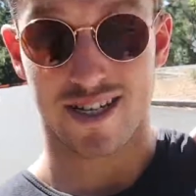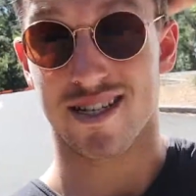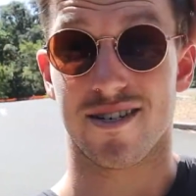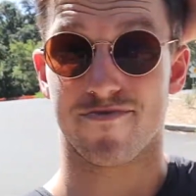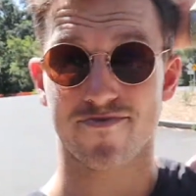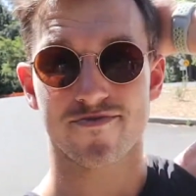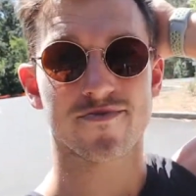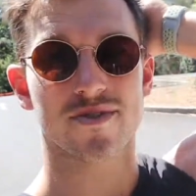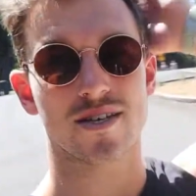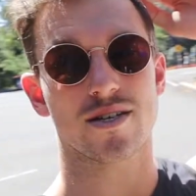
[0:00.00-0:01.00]
I don't know,
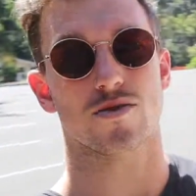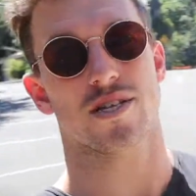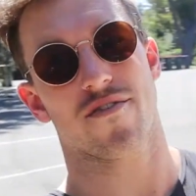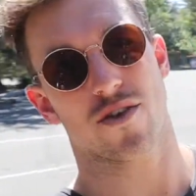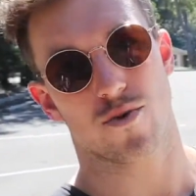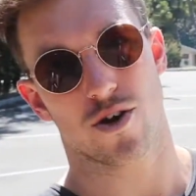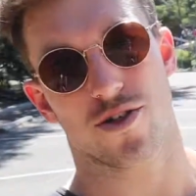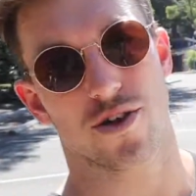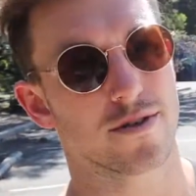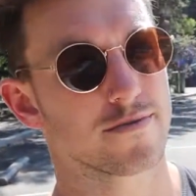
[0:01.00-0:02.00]
it was definitely worth
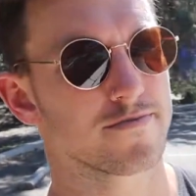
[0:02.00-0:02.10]
it.